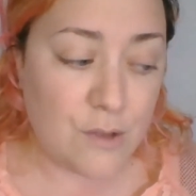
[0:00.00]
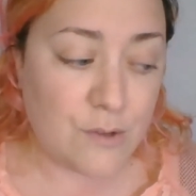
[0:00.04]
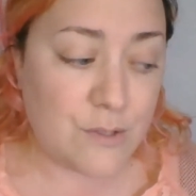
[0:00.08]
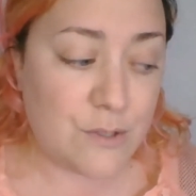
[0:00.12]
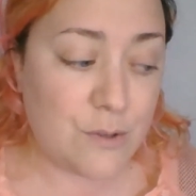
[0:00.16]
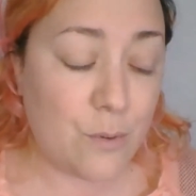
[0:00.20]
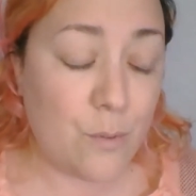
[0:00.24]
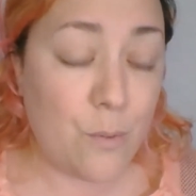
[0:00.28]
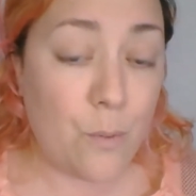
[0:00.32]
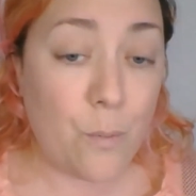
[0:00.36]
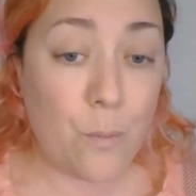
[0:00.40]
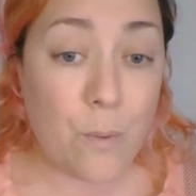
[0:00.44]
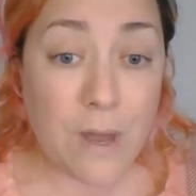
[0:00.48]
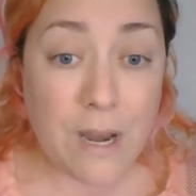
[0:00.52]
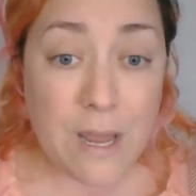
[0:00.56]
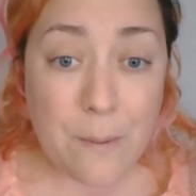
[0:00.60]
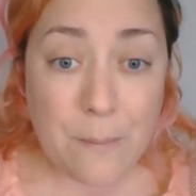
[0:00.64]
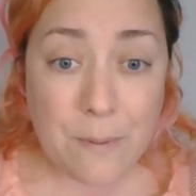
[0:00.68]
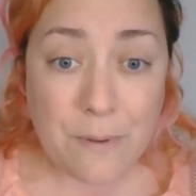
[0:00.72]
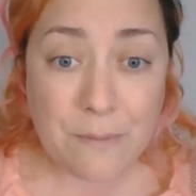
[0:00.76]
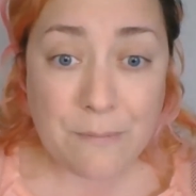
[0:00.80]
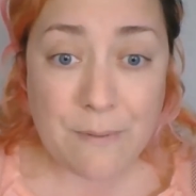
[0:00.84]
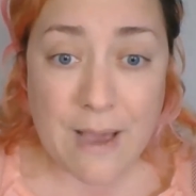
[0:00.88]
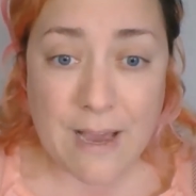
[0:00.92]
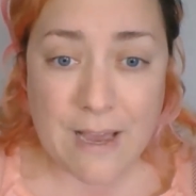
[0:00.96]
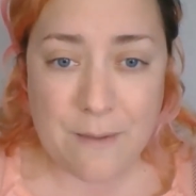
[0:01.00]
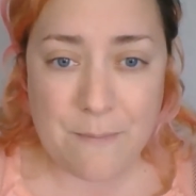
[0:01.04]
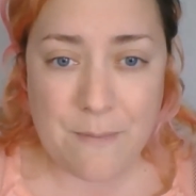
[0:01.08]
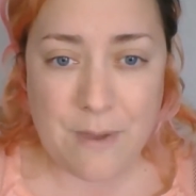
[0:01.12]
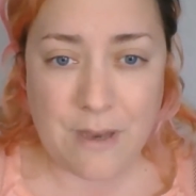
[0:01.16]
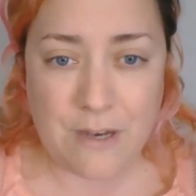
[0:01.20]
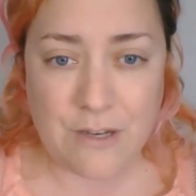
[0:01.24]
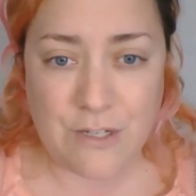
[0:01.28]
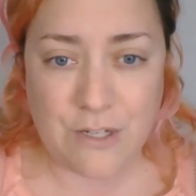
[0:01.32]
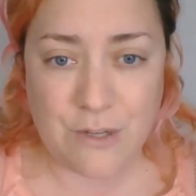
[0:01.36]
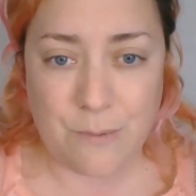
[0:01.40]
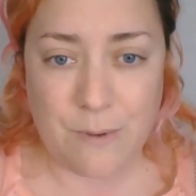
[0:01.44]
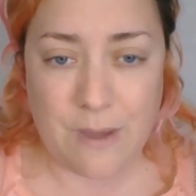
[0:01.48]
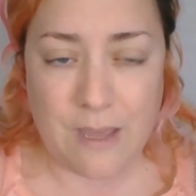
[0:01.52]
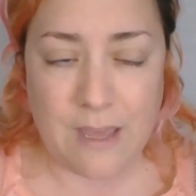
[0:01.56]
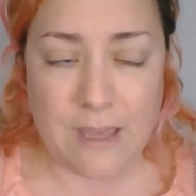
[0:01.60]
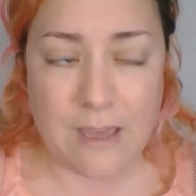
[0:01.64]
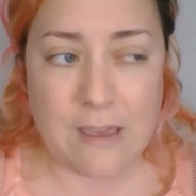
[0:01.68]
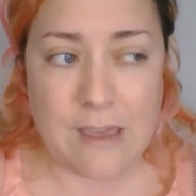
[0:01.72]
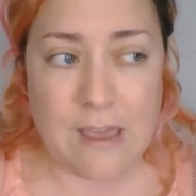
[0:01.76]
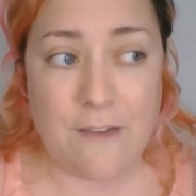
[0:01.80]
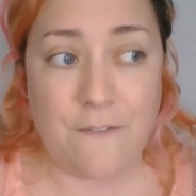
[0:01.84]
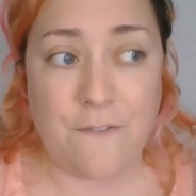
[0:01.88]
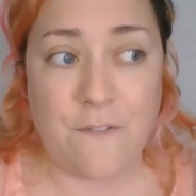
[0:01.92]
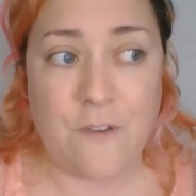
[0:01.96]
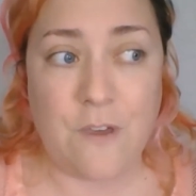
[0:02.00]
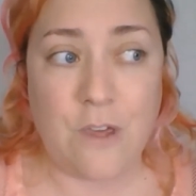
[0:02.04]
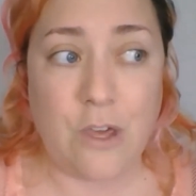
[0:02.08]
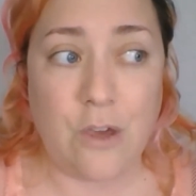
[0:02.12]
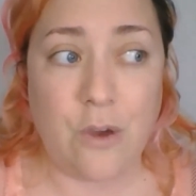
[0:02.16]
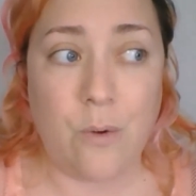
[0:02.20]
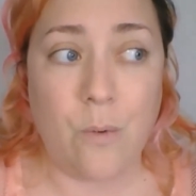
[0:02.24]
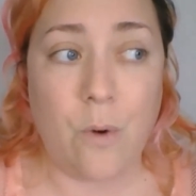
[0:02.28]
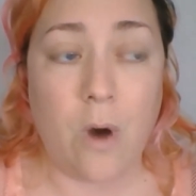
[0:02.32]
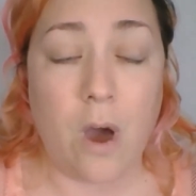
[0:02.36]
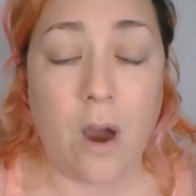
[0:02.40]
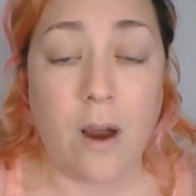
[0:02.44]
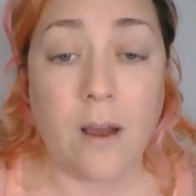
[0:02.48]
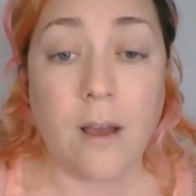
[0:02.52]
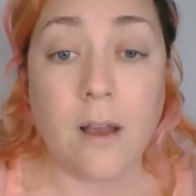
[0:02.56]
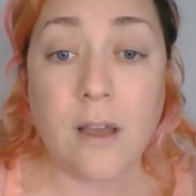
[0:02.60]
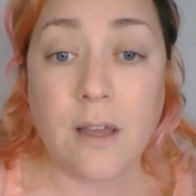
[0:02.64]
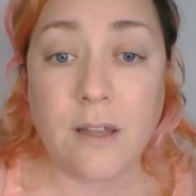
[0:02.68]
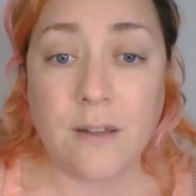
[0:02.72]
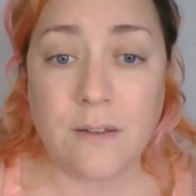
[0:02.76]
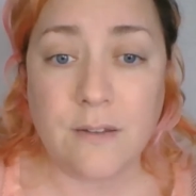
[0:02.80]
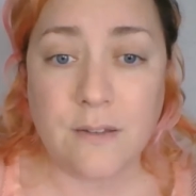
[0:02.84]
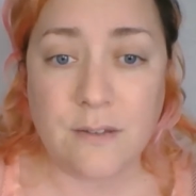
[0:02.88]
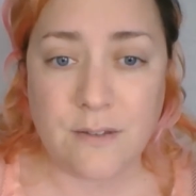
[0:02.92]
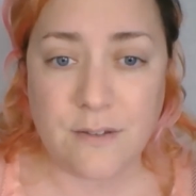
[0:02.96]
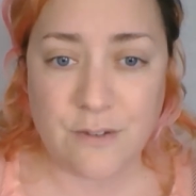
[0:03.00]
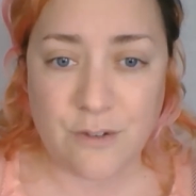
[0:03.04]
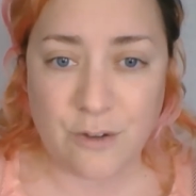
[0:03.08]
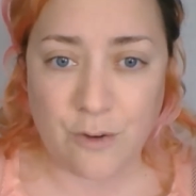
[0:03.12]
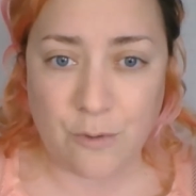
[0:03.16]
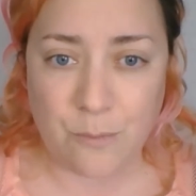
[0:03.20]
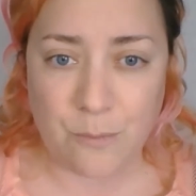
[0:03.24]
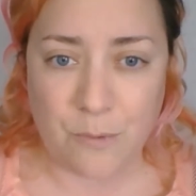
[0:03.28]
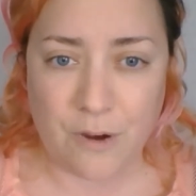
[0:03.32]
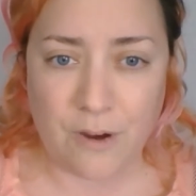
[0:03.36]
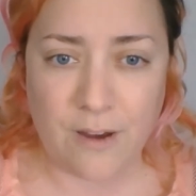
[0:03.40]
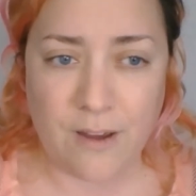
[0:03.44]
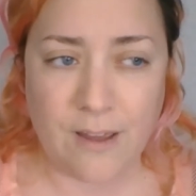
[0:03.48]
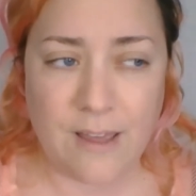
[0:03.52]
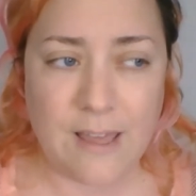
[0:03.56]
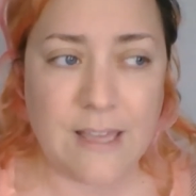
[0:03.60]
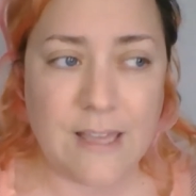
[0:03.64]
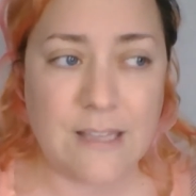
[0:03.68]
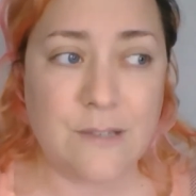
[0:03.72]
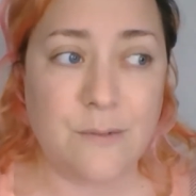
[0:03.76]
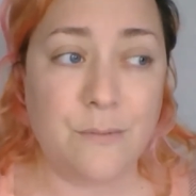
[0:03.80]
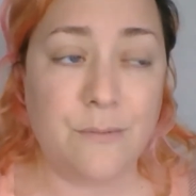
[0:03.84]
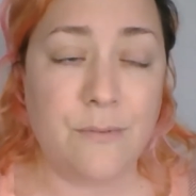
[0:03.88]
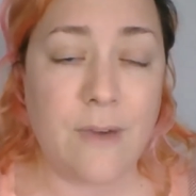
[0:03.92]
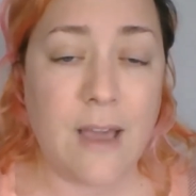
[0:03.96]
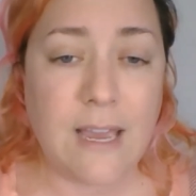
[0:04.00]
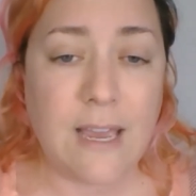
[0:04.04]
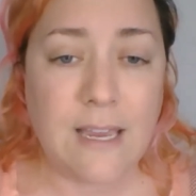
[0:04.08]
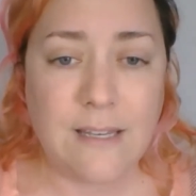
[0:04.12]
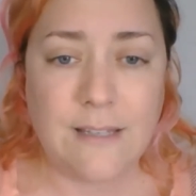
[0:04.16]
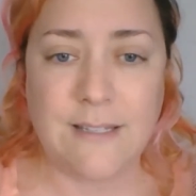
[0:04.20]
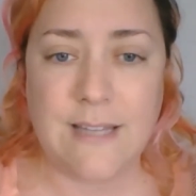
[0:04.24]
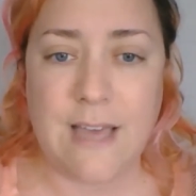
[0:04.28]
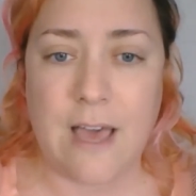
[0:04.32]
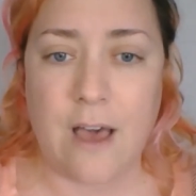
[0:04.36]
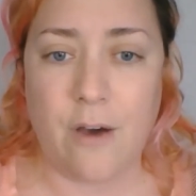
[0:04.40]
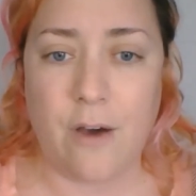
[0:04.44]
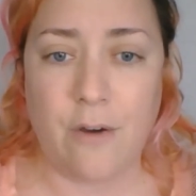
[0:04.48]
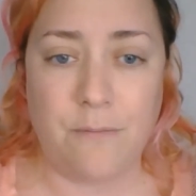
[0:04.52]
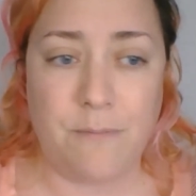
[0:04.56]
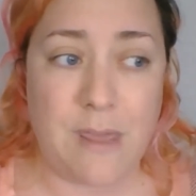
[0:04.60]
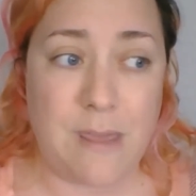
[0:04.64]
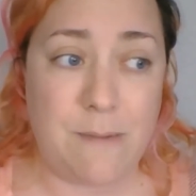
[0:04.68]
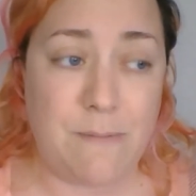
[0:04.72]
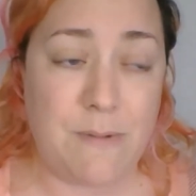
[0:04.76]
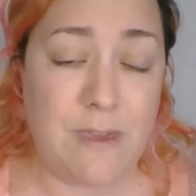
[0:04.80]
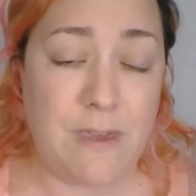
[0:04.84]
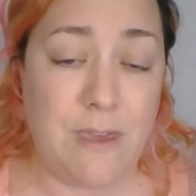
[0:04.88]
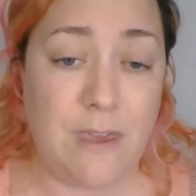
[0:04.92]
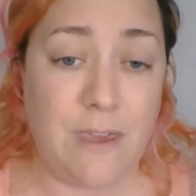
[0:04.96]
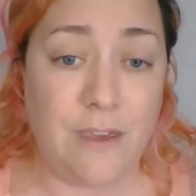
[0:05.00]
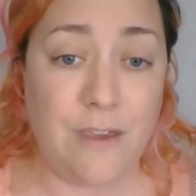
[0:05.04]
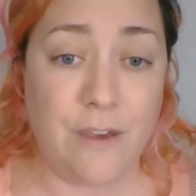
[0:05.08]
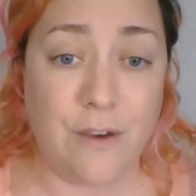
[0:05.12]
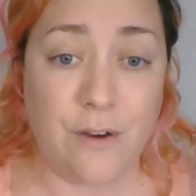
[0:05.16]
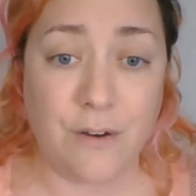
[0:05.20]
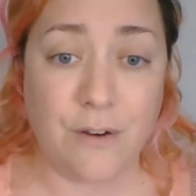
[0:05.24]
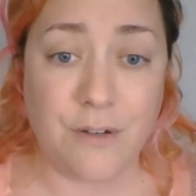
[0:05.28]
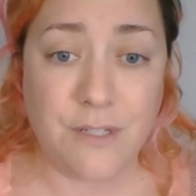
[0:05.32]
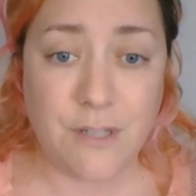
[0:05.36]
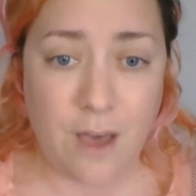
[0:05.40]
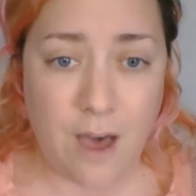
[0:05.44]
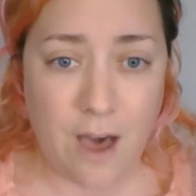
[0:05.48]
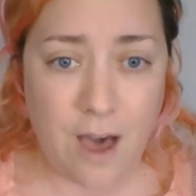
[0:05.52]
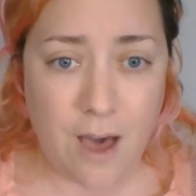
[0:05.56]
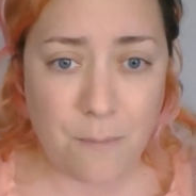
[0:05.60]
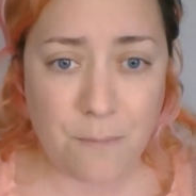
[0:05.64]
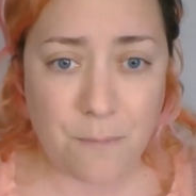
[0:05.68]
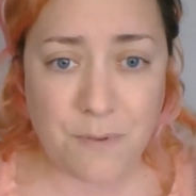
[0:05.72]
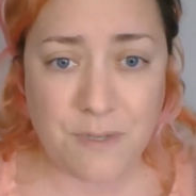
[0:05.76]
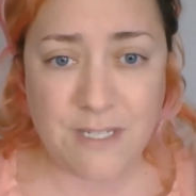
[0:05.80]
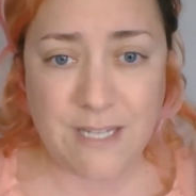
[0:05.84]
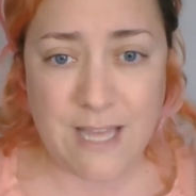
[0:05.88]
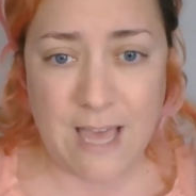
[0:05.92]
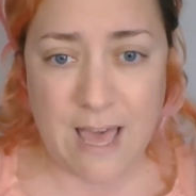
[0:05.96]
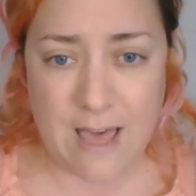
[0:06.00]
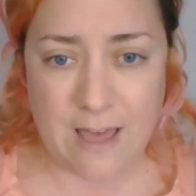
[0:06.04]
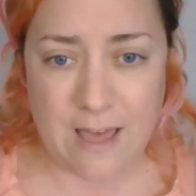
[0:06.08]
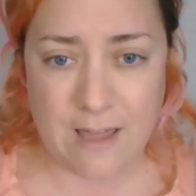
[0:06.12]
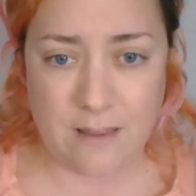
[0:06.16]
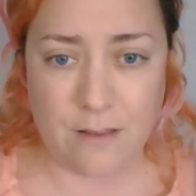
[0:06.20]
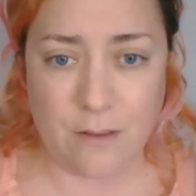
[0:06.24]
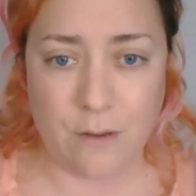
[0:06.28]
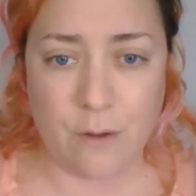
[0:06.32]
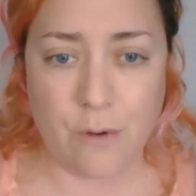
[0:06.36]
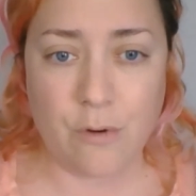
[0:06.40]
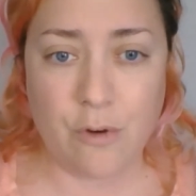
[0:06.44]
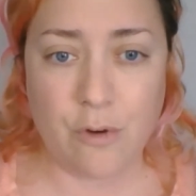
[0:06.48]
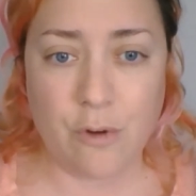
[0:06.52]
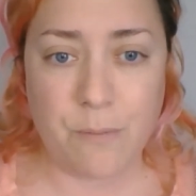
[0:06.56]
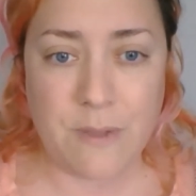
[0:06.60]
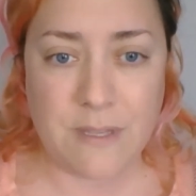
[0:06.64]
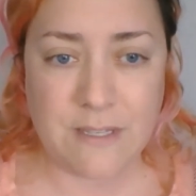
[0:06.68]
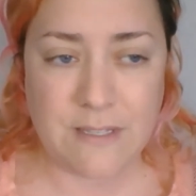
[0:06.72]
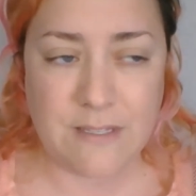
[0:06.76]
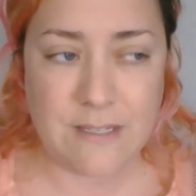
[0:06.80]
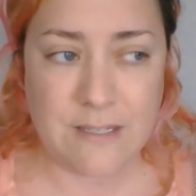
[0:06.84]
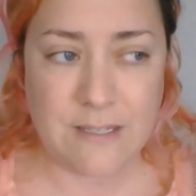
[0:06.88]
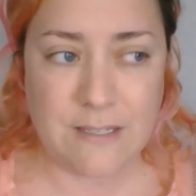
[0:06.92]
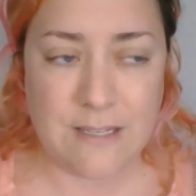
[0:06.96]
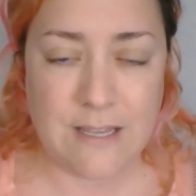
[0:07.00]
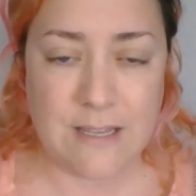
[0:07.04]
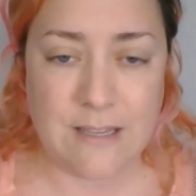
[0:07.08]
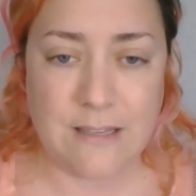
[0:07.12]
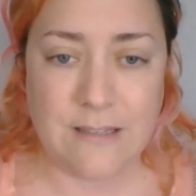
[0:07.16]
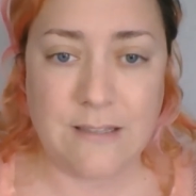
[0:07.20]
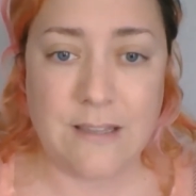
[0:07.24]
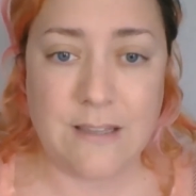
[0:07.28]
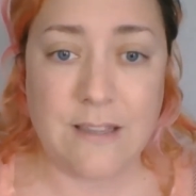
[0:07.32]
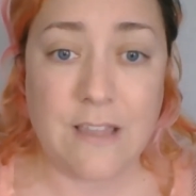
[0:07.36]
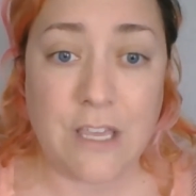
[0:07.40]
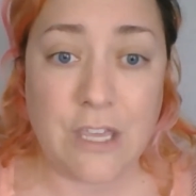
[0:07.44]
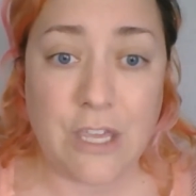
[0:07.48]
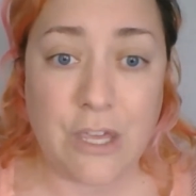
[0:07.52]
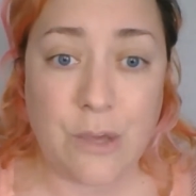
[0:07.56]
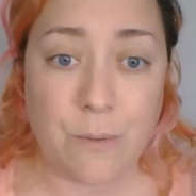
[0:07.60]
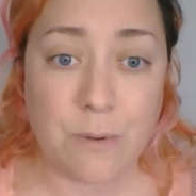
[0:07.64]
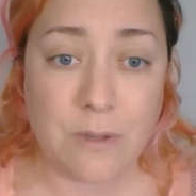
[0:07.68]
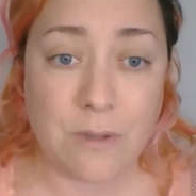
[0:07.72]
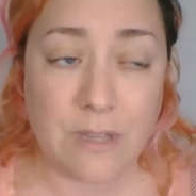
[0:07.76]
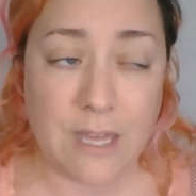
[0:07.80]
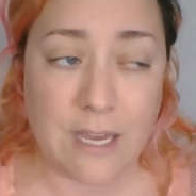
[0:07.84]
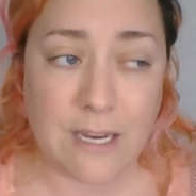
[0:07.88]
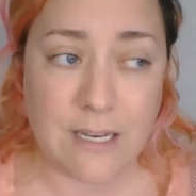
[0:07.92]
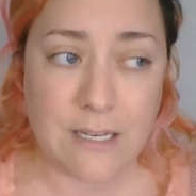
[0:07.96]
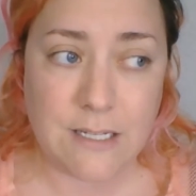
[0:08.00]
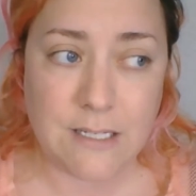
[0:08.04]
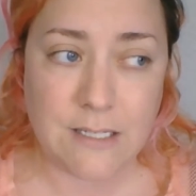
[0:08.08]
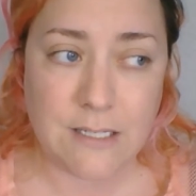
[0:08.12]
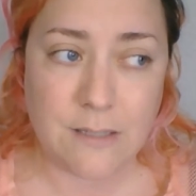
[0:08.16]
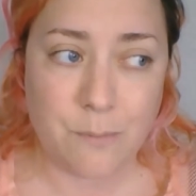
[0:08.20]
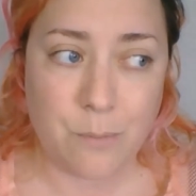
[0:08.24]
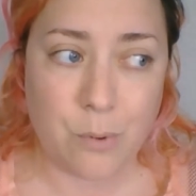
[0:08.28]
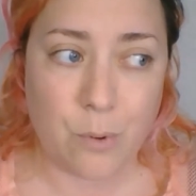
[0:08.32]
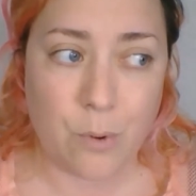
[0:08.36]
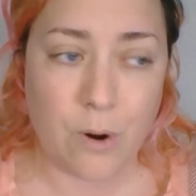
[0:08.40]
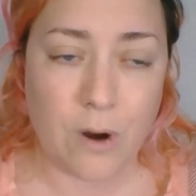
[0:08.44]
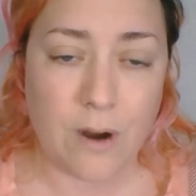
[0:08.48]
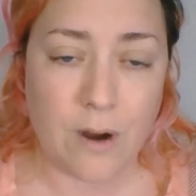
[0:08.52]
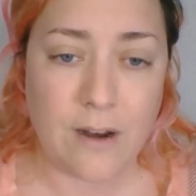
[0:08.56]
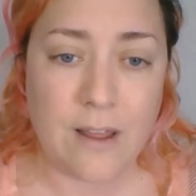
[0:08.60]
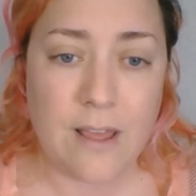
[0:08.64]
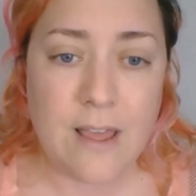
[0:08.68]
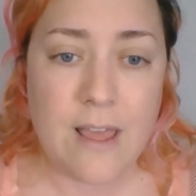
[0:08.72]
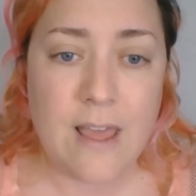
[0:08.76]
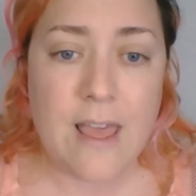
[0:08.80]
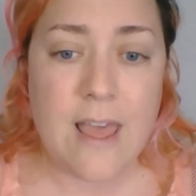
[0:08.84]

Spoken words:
So, what I would recommend doing if you are a consumer is write down maybe your top 10 local businesses that you would like to support